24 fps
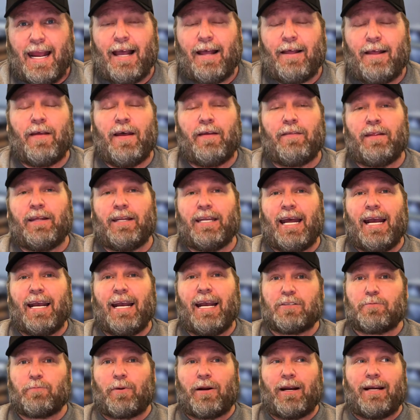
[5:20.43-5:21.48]
And then the
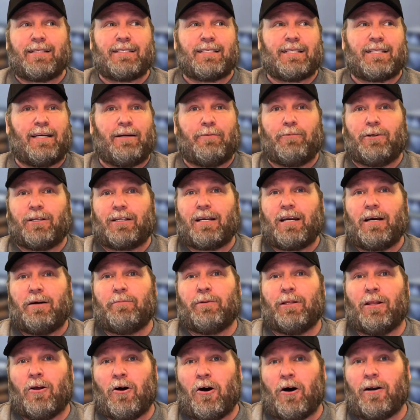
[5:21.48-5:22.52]
next president would
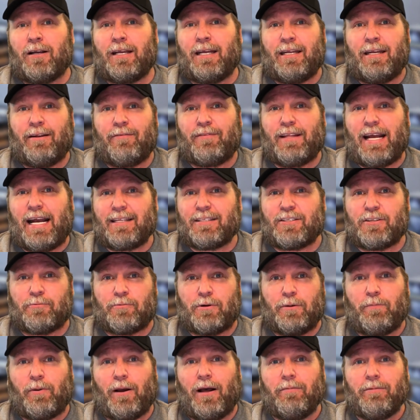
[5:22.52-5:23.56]
come along, and if that's a
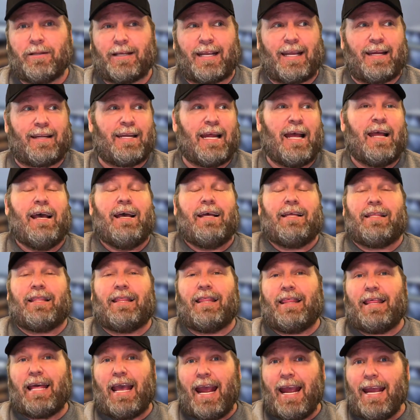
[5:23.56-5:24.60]
Republican,
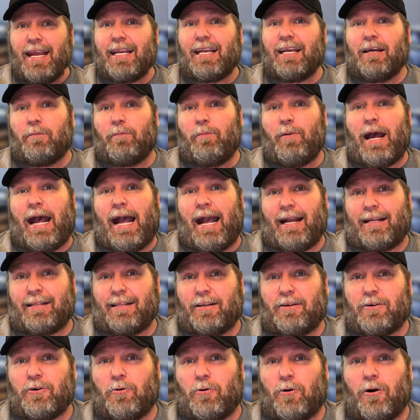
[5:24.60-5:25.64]
they could pack
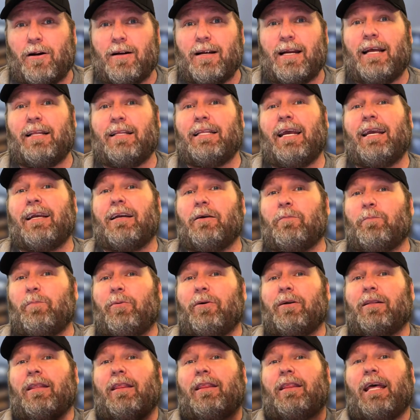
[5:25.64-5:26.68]
the court and they could
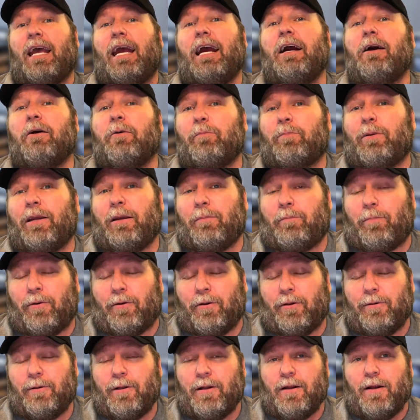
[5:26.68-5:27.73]
put their
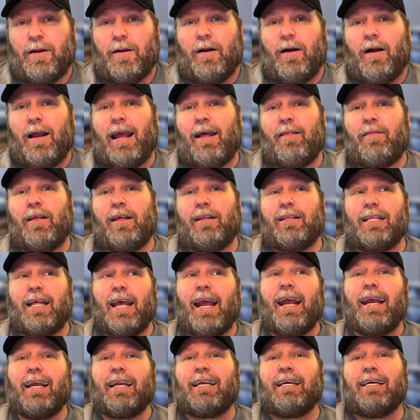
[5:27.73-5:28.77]
people, and then
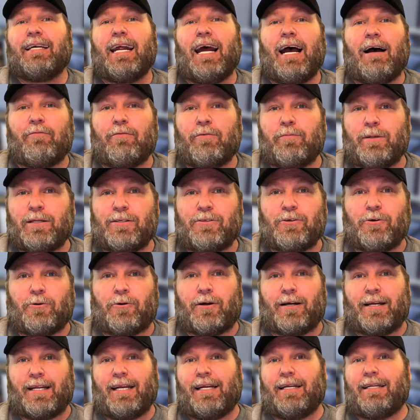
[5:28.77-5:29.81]
they could have a
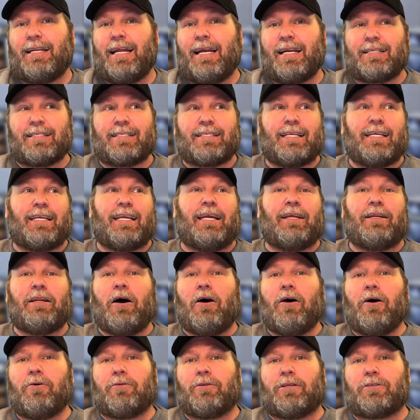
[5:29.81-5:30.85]
majority. And next thing you
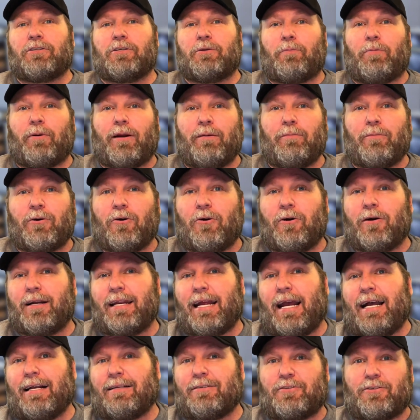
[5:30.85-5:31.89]
know, the Supreme
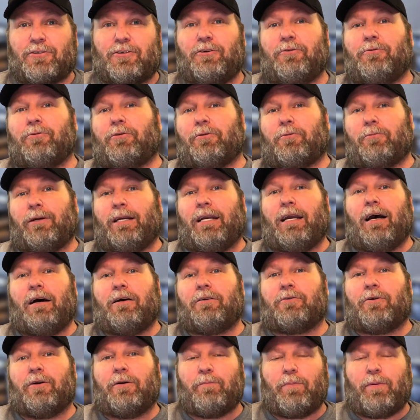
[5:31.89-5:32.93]
Court has
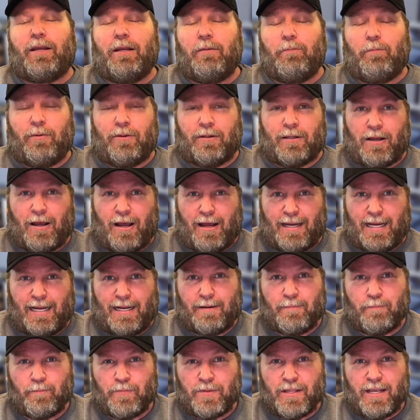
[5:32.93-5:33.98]
200-300 people on
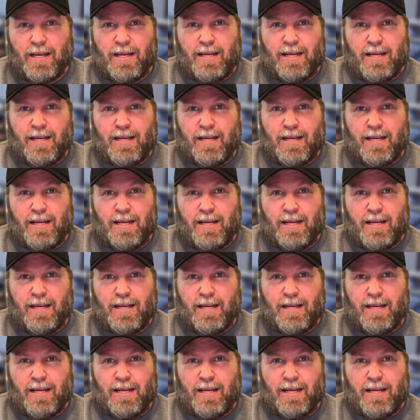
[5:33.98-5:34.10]
it.